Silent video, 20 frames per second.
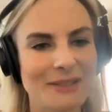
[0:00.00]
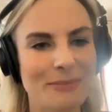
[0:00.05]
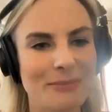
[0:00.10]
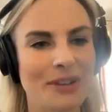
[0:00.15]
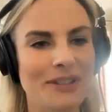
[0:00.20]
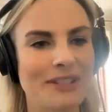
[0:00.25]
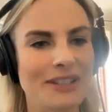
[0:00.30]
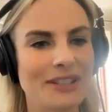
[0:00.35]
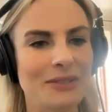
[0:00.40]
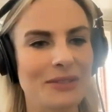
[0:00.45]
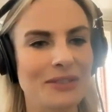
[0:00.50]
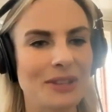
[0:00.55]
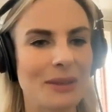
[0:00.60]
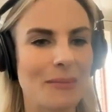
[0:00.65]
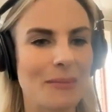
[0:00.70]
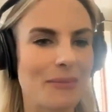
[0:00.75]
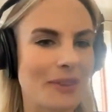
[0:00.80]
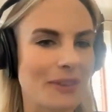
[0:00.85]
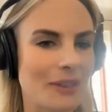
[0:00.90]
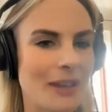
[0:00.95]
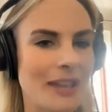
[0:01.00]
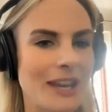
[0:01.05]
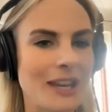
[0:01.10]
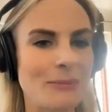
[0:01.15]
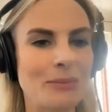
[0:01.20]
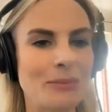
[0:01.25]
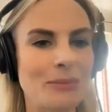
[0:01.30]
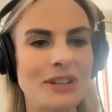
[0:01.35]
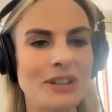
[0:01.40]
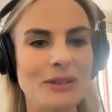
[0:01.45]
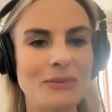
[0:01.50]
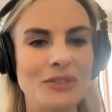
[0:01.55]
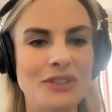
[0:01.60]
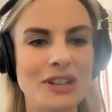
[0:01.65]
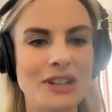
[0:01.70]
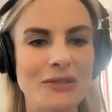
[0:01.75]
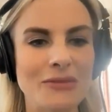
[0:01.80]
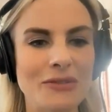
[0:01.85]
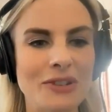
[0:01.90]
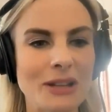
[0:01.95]
because it's not something that anybody would
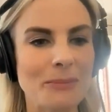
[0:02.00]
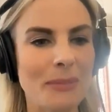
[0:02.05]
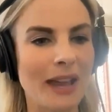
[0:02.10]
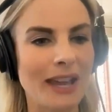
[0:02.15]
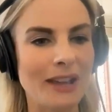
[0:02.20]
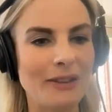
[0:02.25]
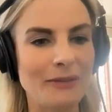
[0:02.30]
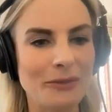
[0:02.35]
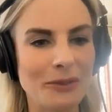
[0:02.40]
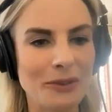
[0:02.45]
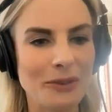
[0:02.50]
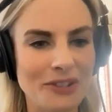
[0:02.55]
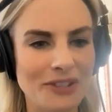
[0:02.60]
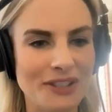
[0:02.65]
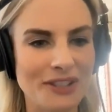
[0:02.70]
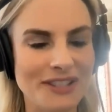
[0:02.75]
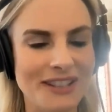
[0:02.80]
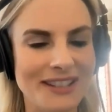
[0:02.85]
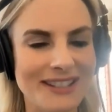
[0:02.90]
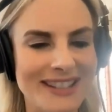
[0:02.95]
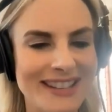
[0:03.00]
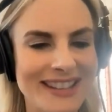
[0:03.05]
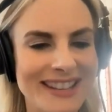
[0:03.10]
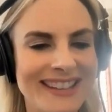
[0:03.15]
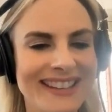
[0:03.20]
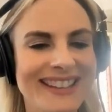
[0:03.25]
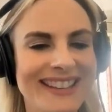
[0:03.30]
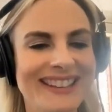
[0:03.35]
generally pay for as a study.